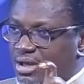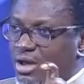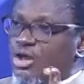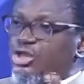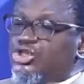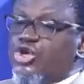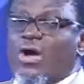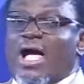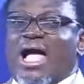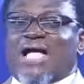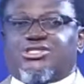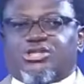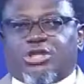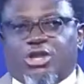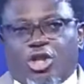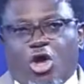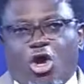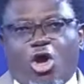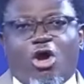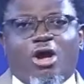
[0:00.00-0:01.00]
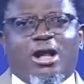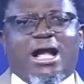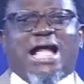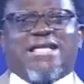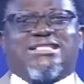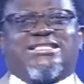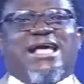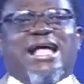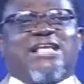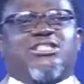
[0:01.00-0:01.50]
So as long
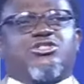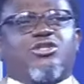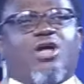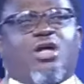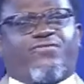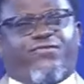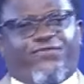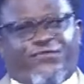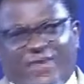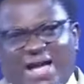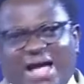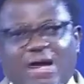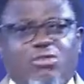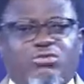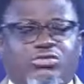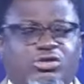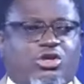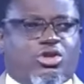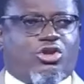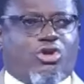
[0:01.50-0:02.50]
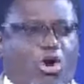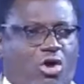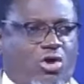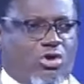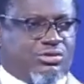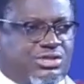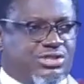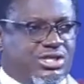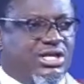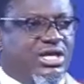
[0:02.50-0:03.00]
as he has not found
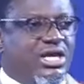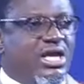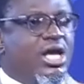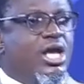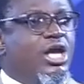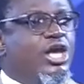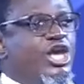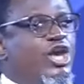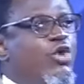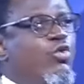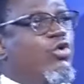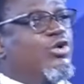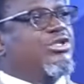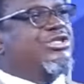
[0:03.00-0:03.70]
God, he will